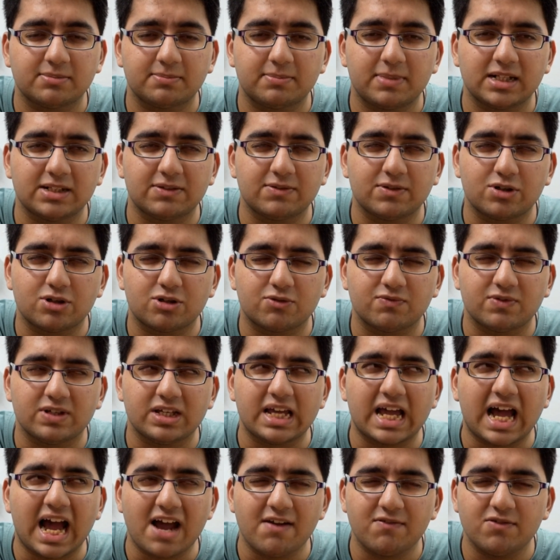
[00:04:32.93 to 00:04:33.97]
By the
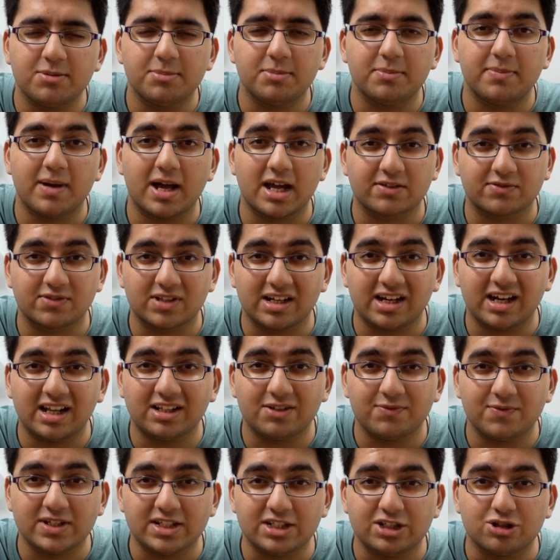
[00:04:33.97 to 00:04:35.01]
way, I will be back with
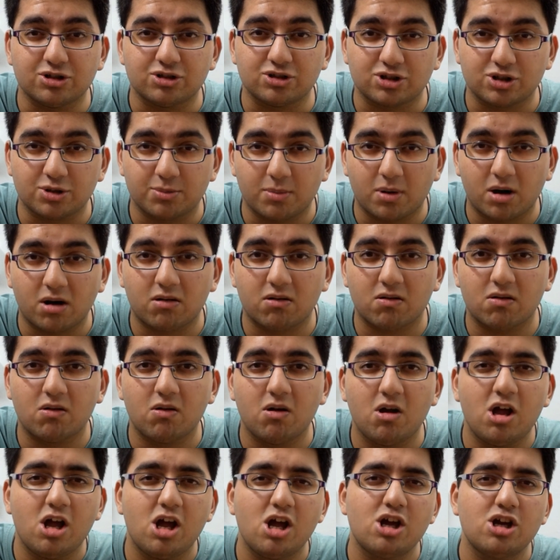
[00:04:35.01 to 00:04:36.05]
another video tomorrow.